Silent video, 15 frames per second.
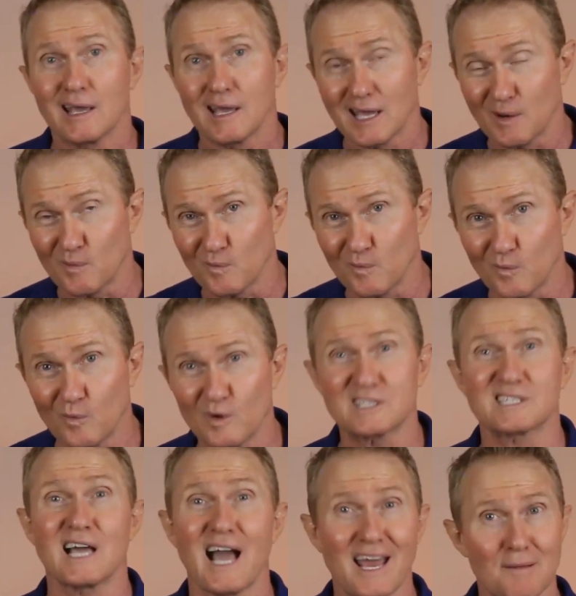And what's
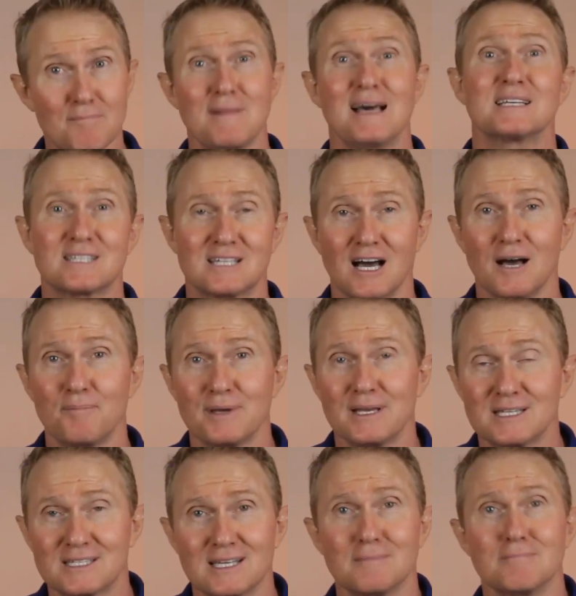kind of messed up
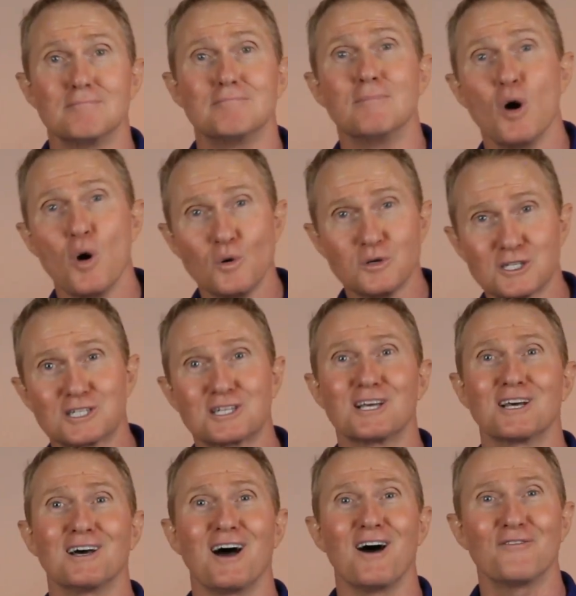is that most
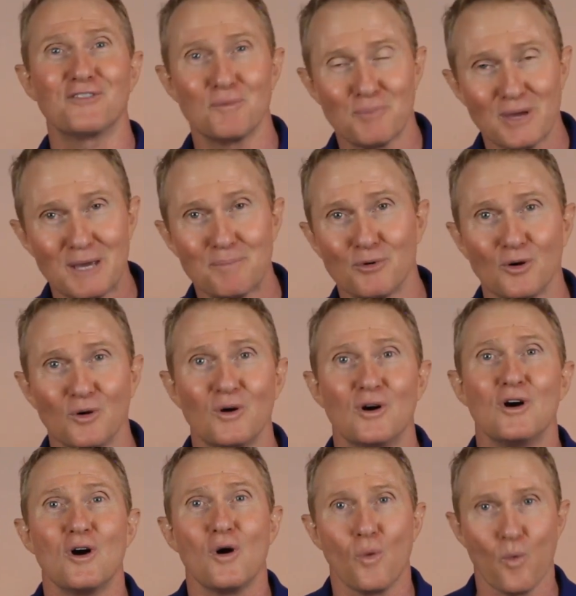of the people
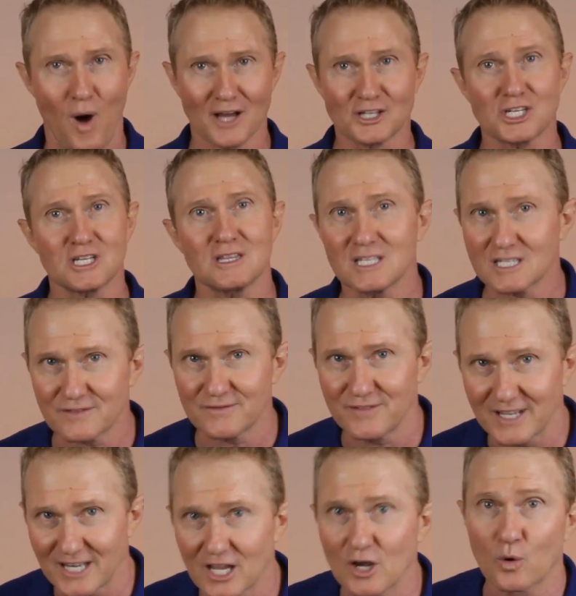watching this
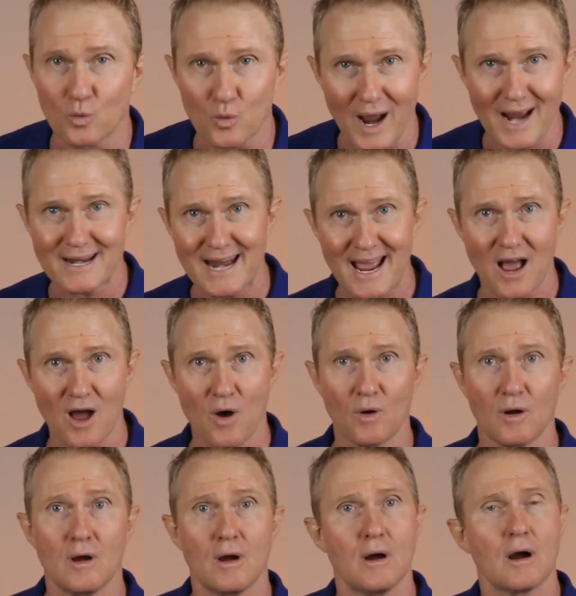video right now
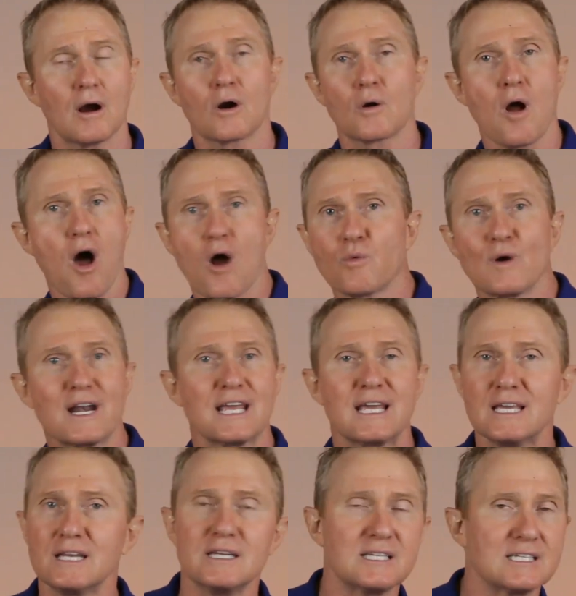are already
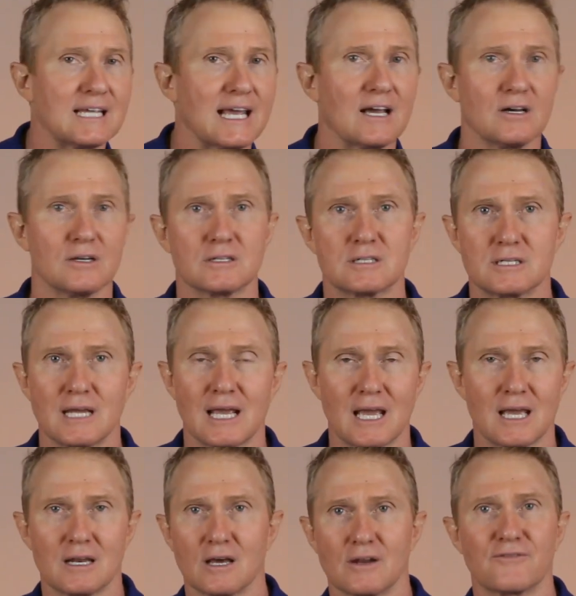in sales
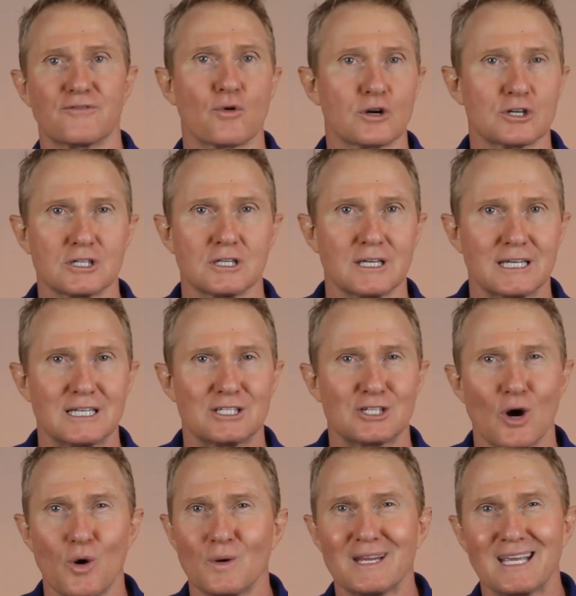and unfortunately
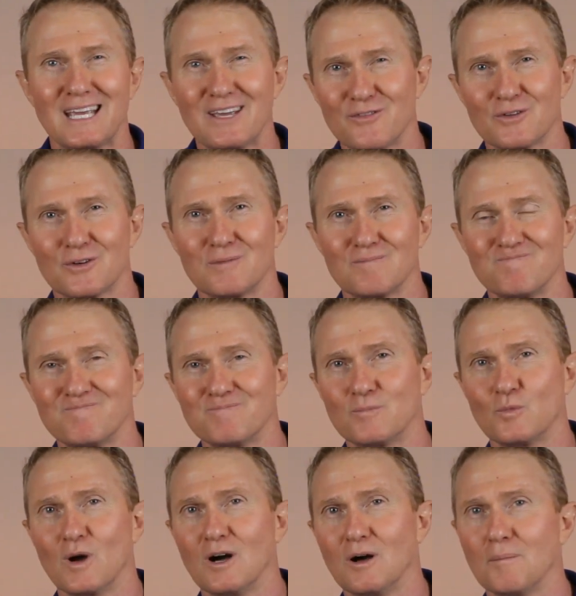don't even,
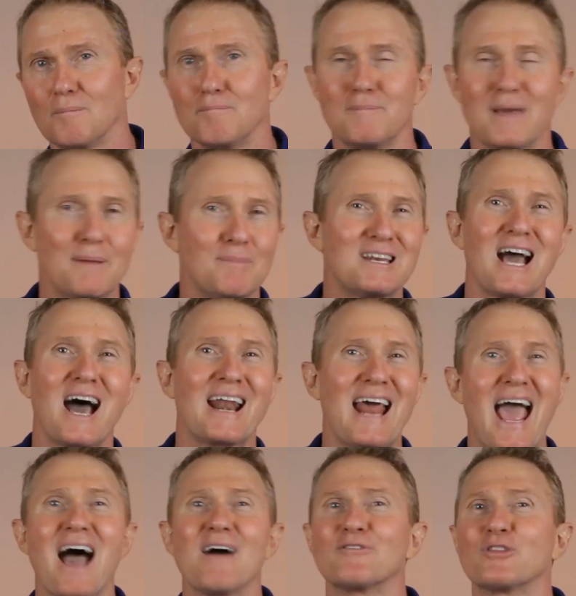well, maybe not
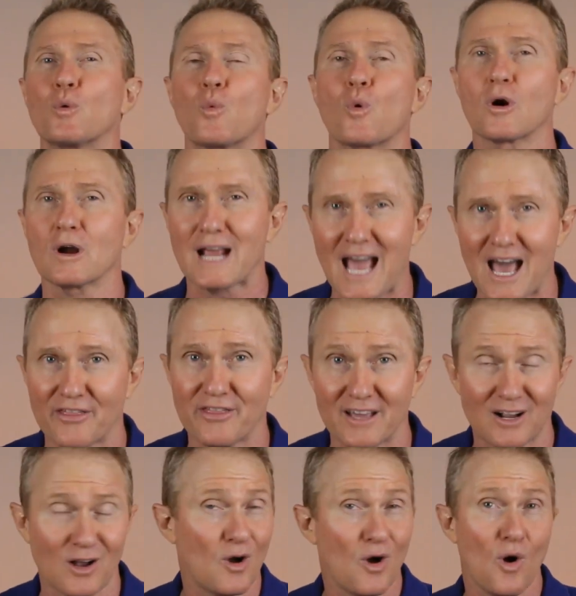have the work ethic
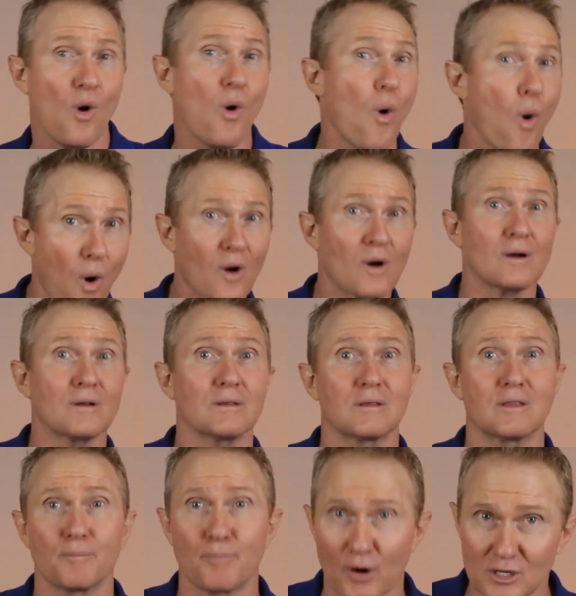or
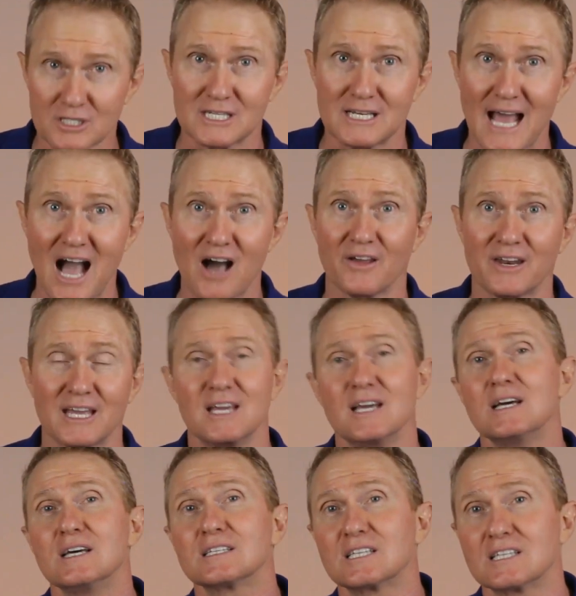the personality
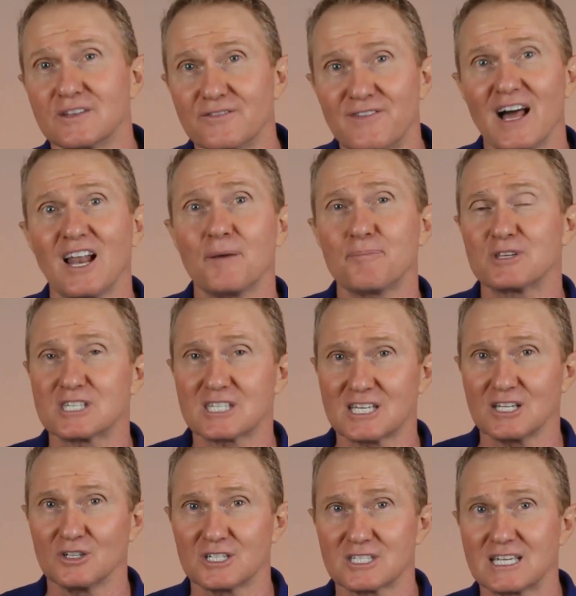to develop the
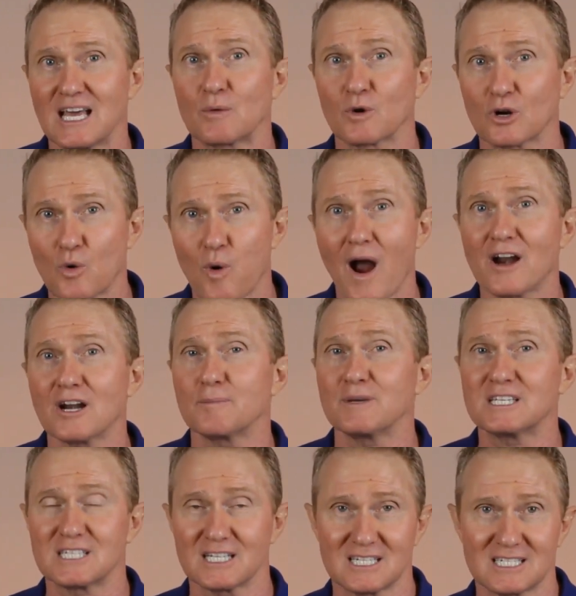skill set required to be
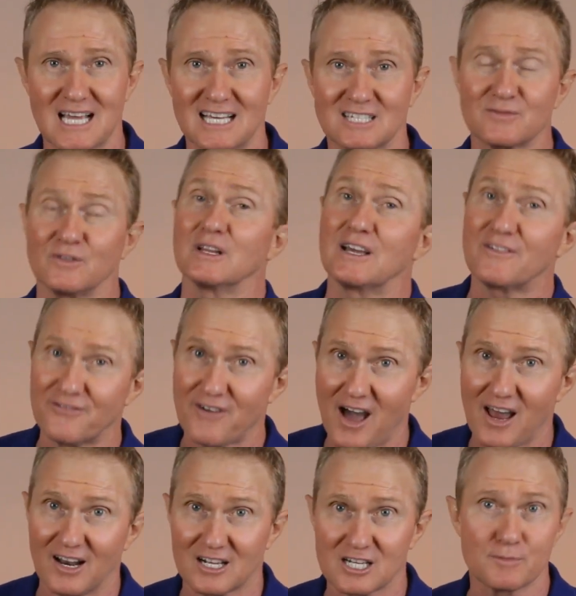successful at
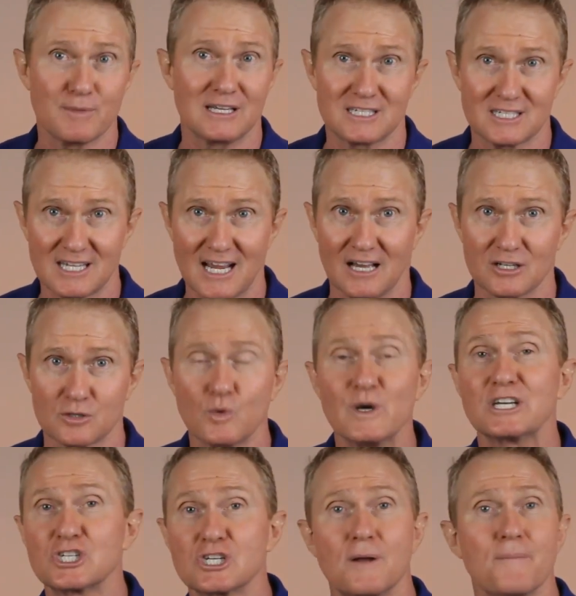final expense sales,
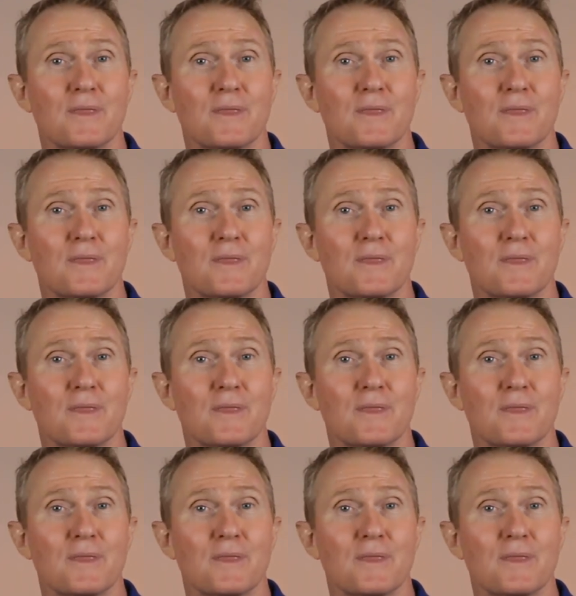which,